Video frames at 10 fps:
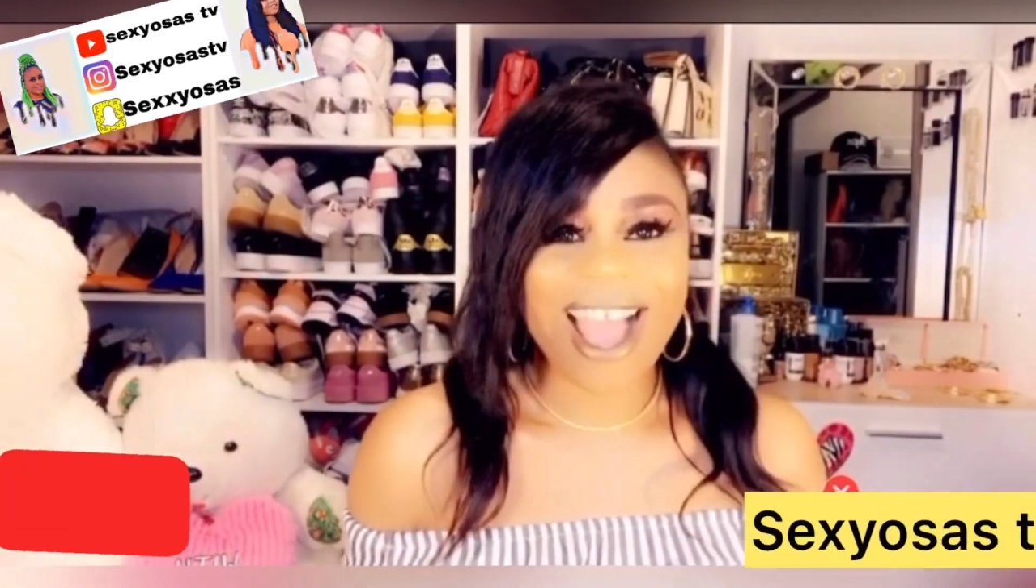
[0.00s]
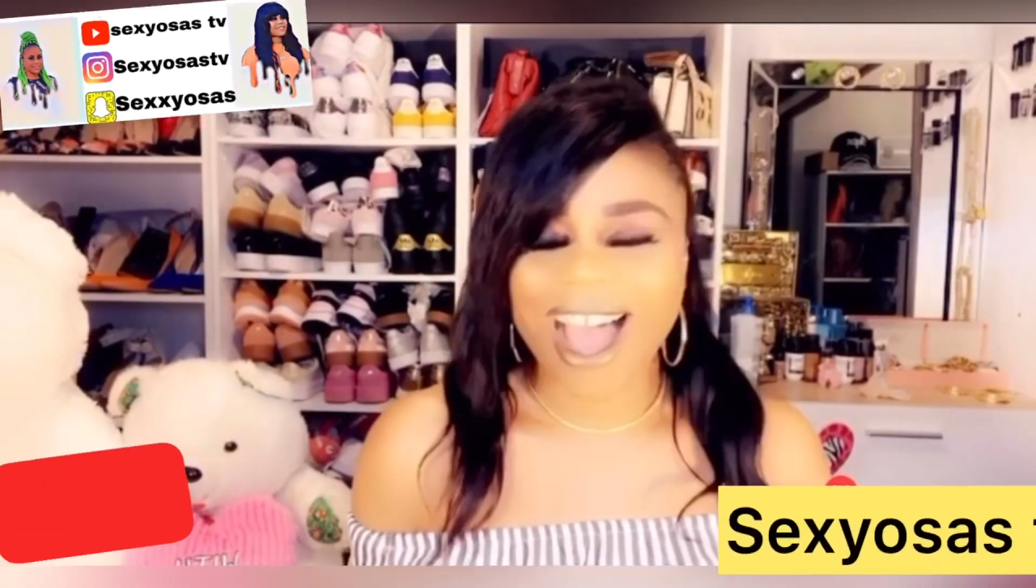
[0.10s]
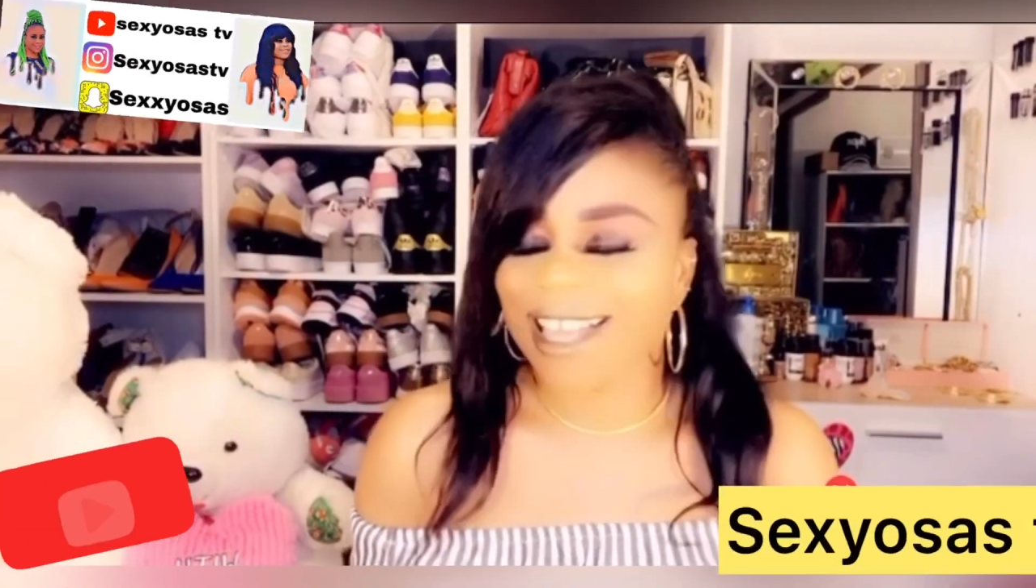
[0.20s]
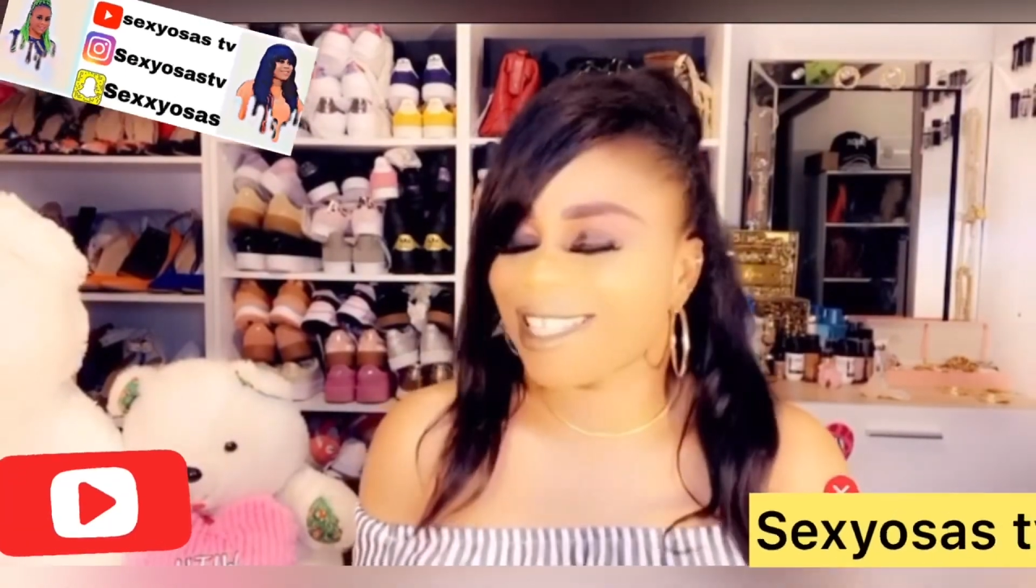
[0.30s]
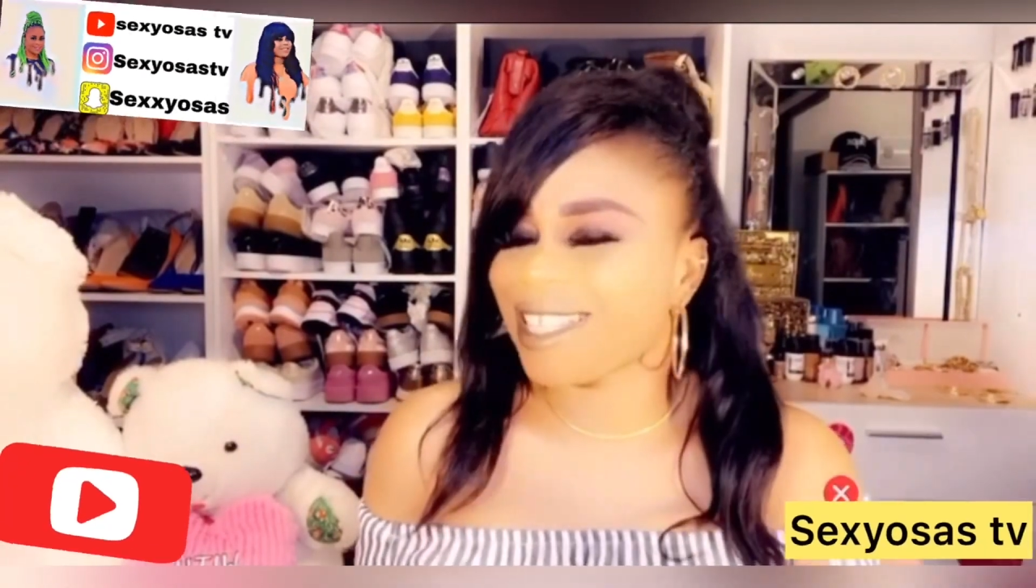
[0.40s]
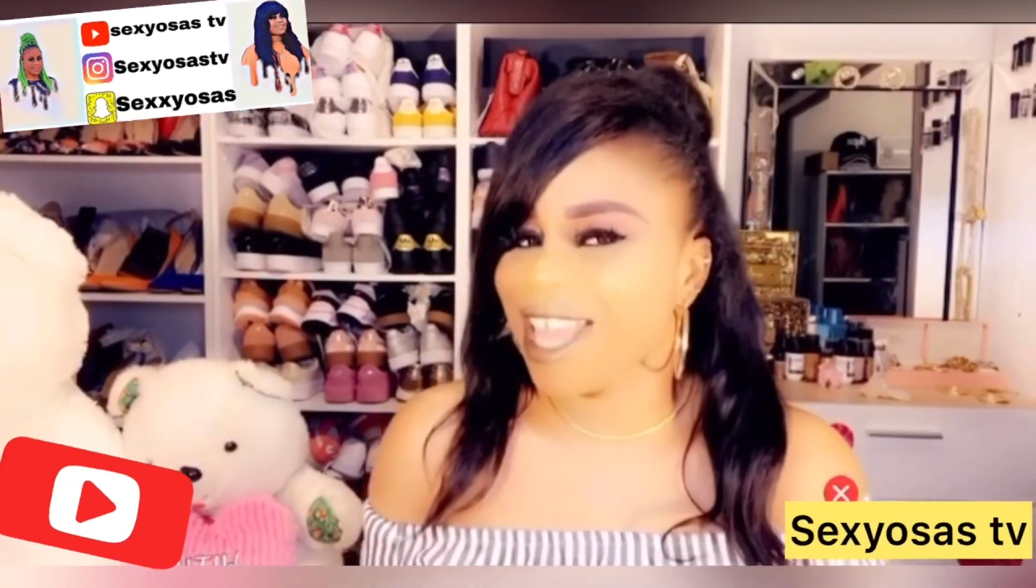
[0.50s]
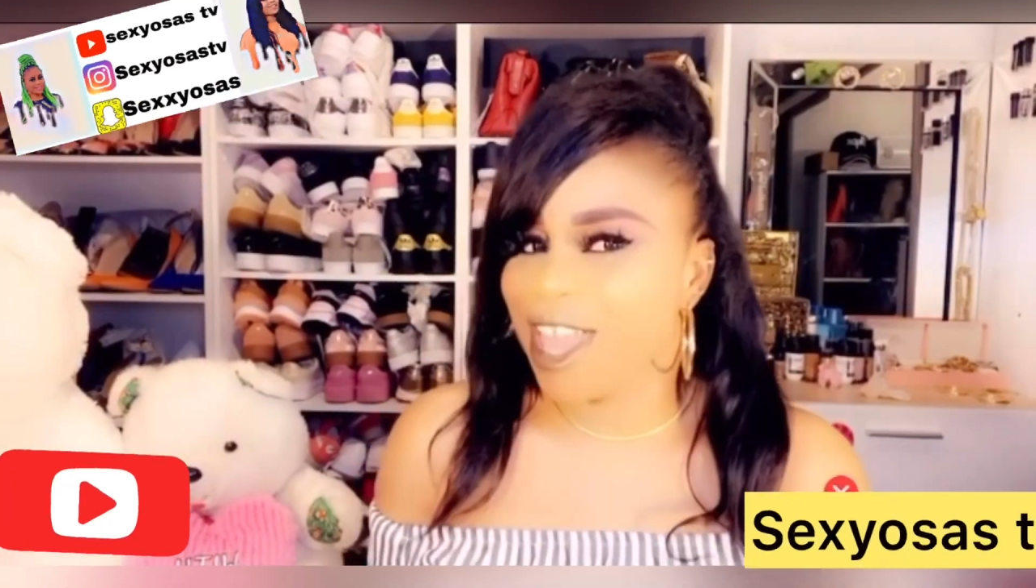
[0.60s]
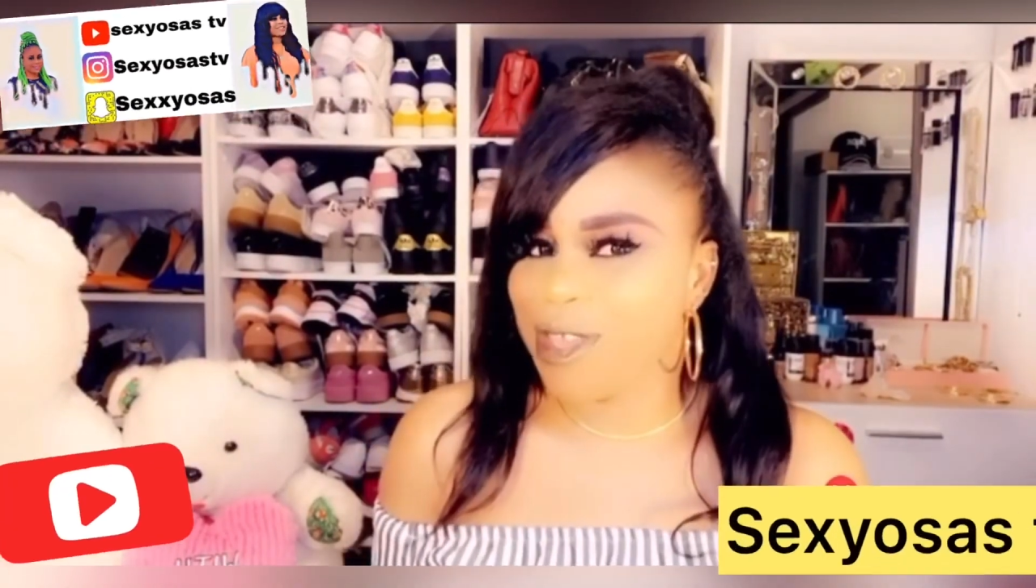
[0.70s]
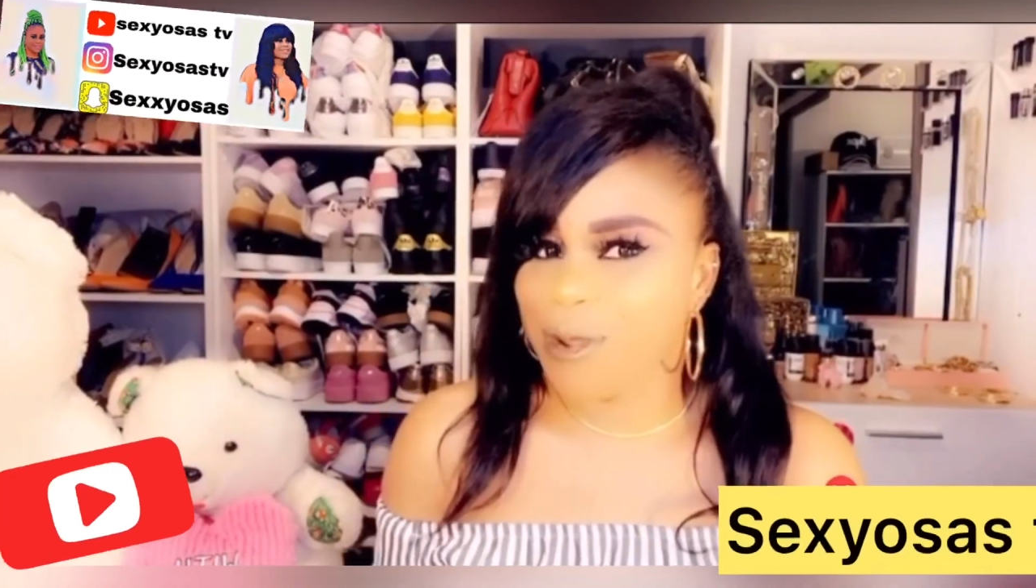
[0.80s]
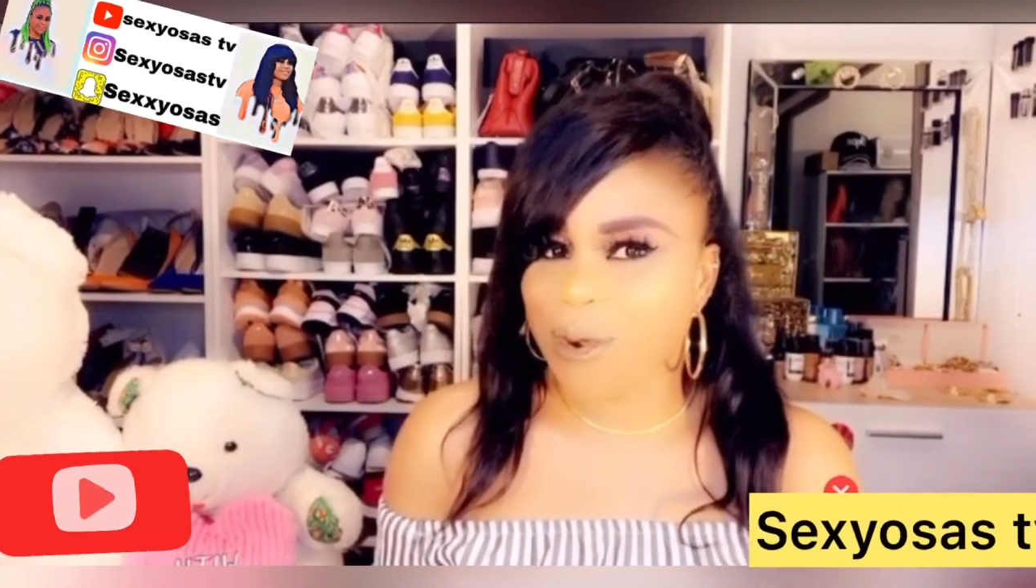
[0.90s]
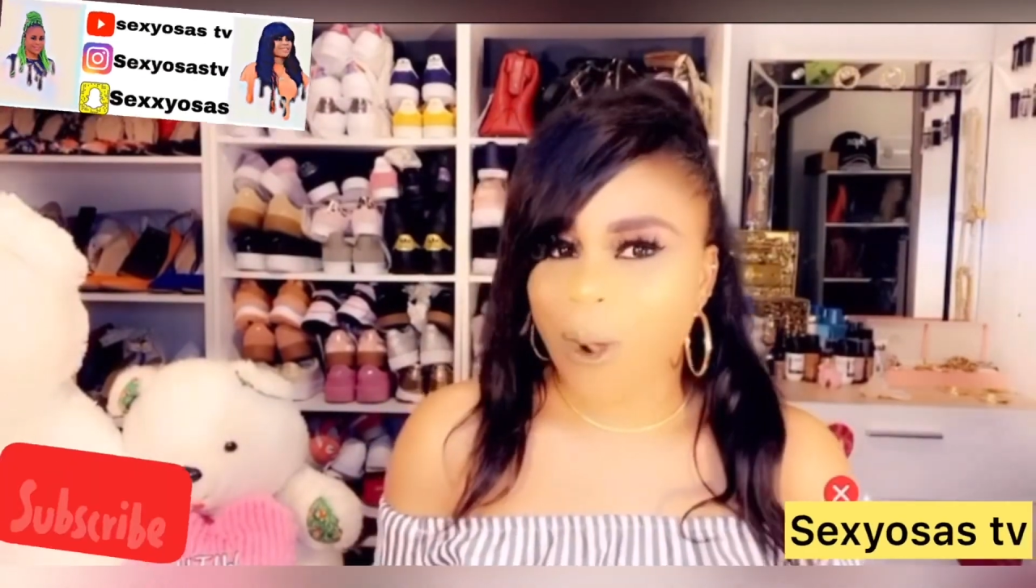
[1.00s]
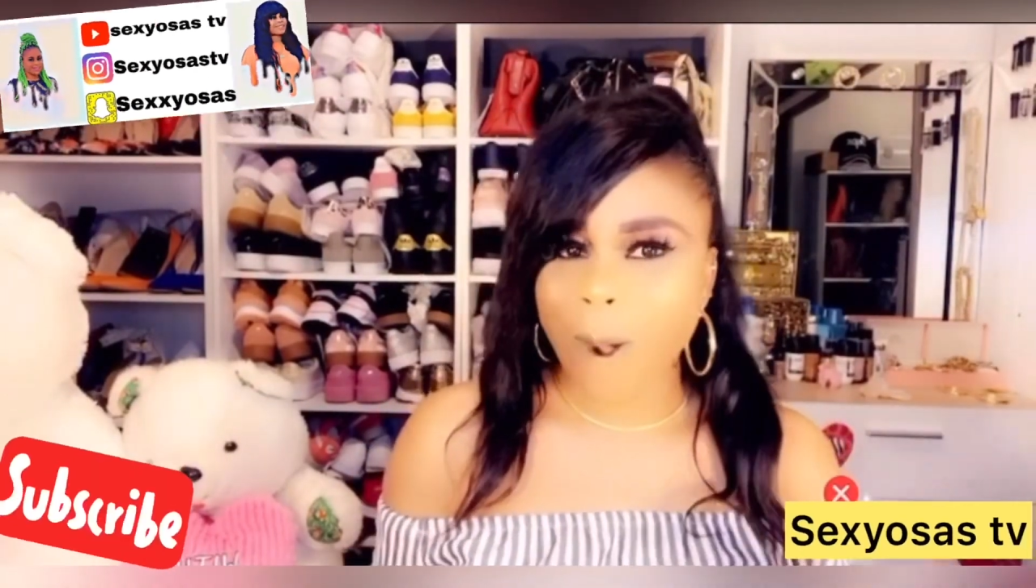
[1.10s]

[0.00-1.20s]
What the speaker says: and see you